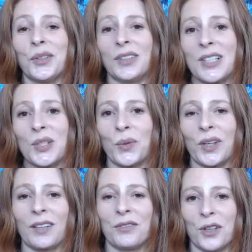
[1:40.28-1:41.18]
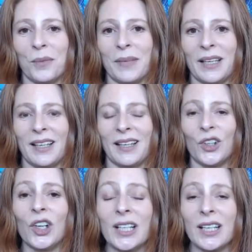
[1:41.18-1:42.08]
this work from
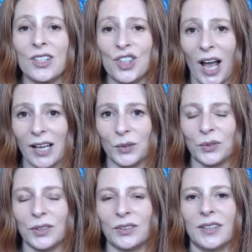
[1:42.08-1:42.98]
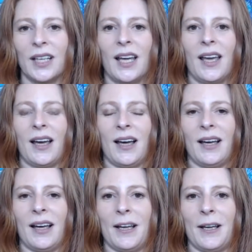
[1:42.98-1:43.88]
early childhood.
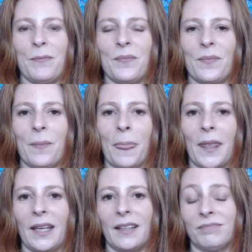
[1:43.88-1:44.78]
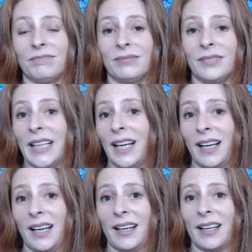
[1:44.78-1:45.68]
Um,
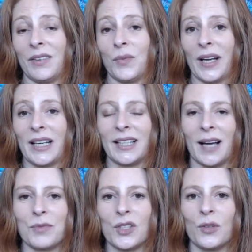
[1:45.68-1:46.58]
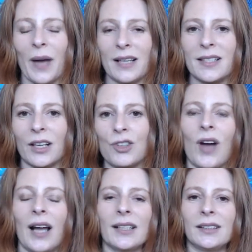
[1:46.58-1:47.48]
yeah, when it comes to my
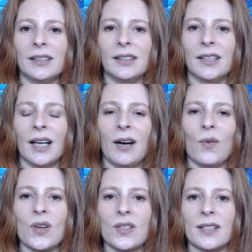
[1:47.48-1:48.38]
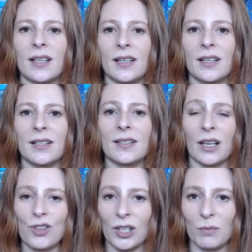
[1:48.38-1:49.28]
sexuality, I was
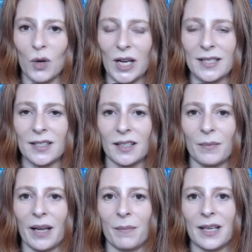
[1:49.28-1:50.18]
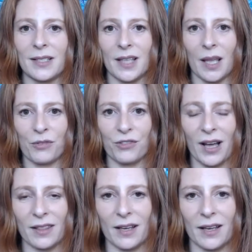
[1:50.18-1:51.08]
sexually molested by my
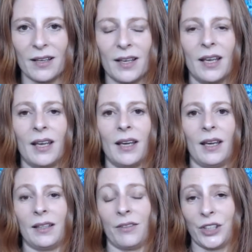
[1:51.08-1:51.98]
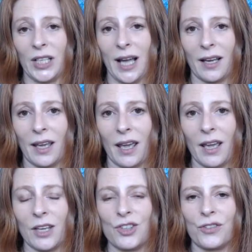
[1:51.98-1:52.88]
stepfather at a very young
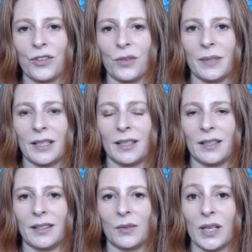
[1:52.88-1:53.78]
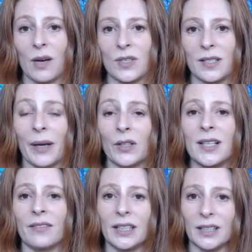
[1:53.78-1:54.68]
age, from when I was about
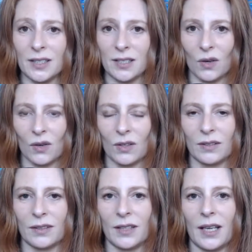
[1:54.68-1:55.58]
7 years old.